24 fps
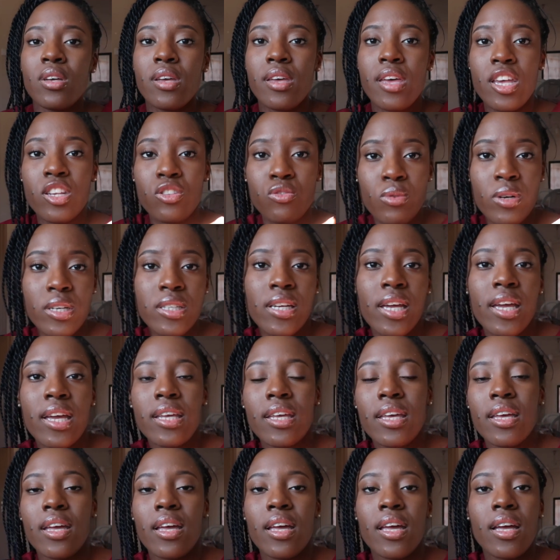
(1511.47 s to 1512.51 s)
history
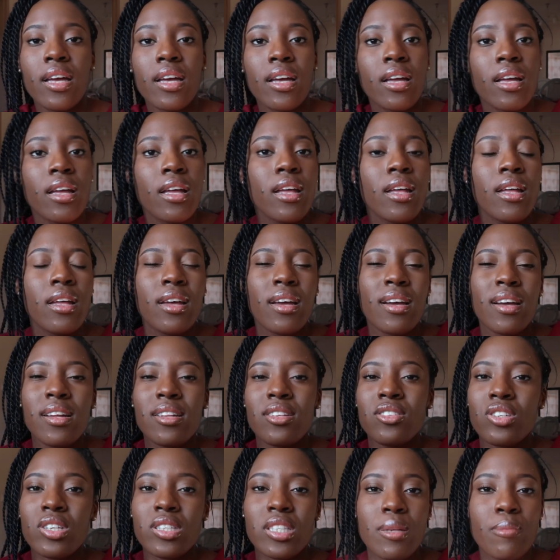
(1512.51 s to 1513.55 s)
taking
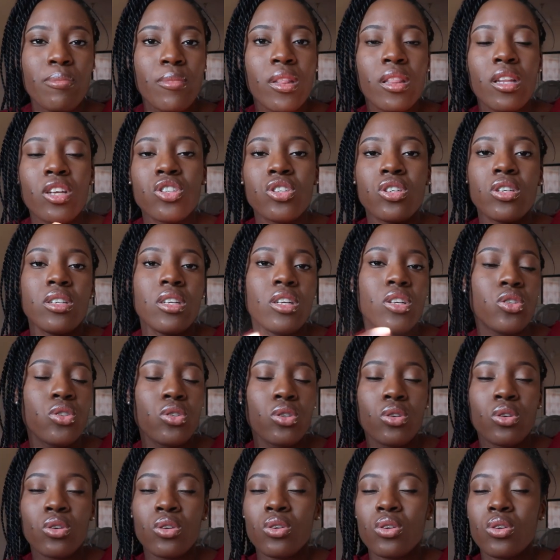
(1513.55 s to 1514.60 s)
it's just something that you need
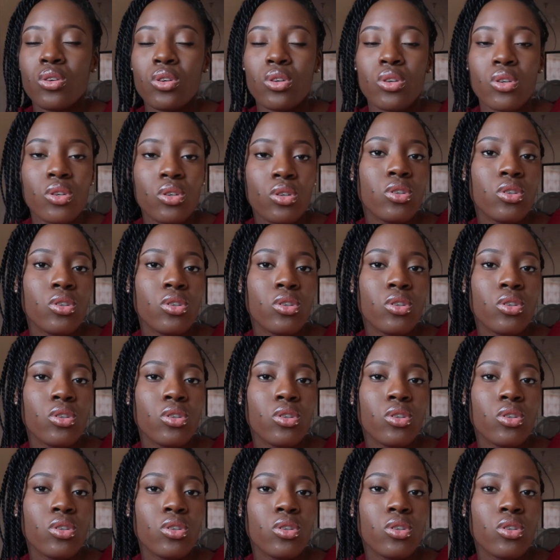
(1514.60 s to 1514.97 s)
to